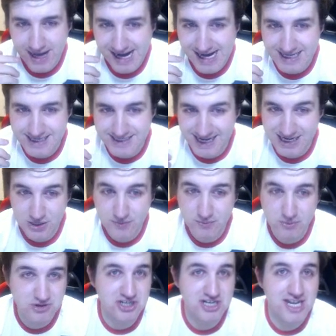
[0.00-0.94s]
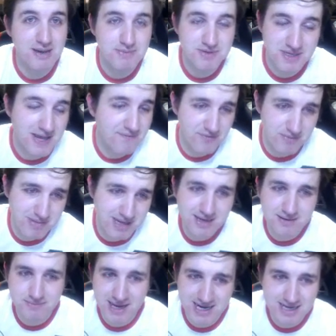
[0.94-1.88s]
and I love watching him. So yeah, for
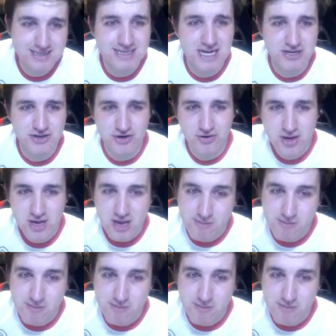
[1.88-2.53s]
me, Alex Sandro.